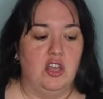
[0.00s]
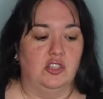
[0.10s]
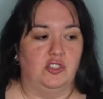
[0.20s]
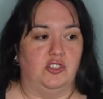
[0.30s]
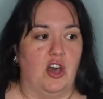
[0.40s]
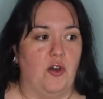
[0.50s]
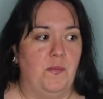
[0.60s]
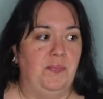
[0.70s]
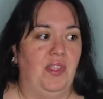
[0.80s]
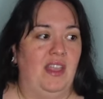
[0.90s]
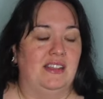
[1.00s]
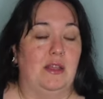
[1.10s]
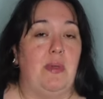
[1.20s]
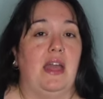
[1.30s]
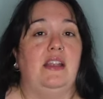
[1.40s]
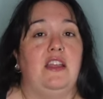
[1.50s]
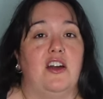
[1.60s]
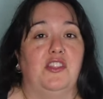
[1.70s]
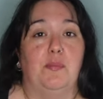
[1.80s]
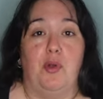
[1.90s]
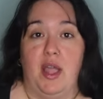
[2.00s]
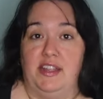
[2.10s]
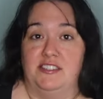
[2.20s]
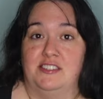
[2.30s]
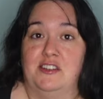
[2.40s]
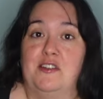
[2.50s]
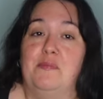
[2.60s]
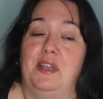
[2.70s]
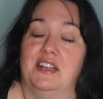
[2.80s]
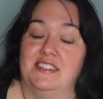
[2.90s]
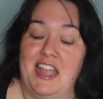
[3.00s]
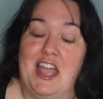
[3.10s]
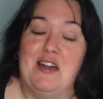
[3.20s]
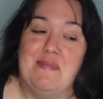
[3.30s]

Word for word: So depending on the price, because I am